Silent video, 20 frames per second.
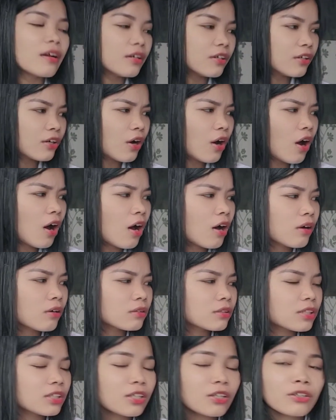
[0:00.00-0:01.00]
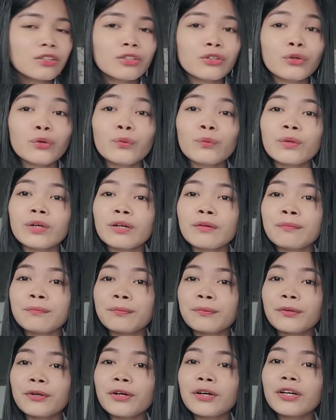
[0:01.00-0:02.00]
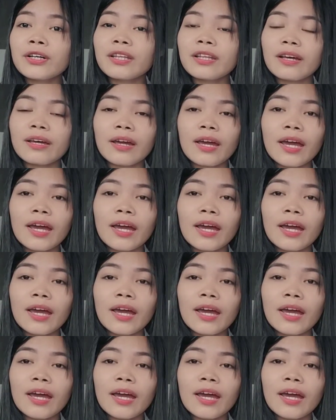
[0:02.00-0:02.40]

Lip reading: No, so you will put